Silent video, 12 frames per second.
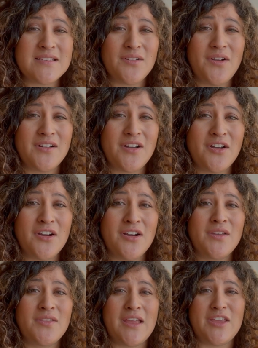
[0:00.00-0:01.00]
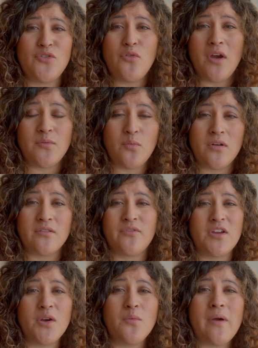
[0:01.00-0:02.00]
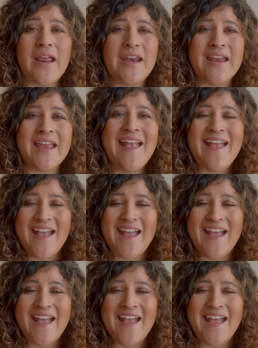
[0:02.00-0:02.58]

on her that you had worn for your wedding.